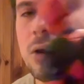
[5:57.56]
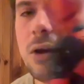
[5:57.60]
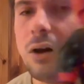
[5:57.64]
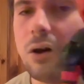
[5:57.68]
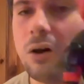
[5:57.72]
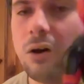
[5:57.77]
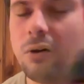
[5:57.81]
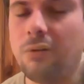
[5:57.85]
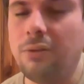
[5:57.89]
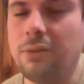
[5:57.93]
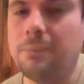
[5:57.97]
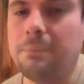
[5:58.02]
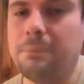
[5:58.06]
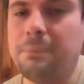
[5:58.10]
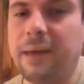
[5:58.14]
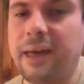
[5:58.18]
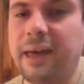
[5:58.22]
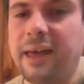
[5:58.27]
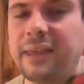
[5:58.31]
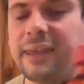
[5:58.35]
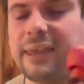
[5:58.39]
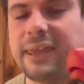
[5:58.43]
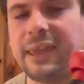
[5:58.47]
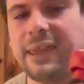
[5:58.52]
On the
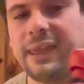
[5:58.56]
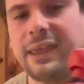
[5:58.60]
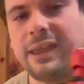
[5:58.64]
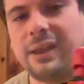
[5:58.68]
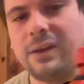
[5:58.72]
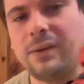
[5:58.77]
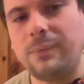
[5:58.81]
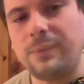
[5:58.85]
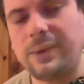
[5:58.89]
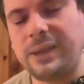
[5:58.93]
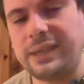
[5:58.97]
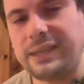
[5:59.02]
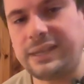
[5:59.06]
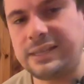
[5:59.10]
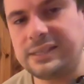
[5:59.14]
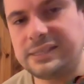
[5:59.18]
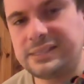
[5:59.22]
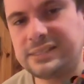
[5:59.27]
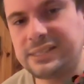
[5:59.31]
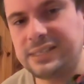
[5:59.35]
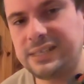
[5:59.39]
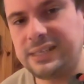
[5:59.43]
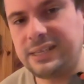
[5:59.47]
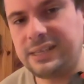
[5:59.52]
back here we can
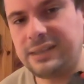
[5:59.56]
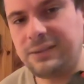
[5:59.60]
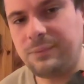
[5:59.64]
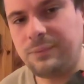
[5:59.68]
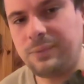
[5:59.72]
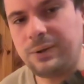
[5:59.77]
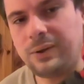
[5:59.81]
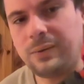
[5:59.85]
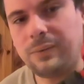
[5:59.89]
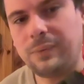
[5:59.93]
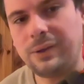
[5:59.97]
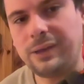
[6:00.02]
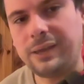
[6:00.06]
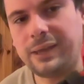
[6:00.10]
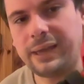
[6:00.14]
see we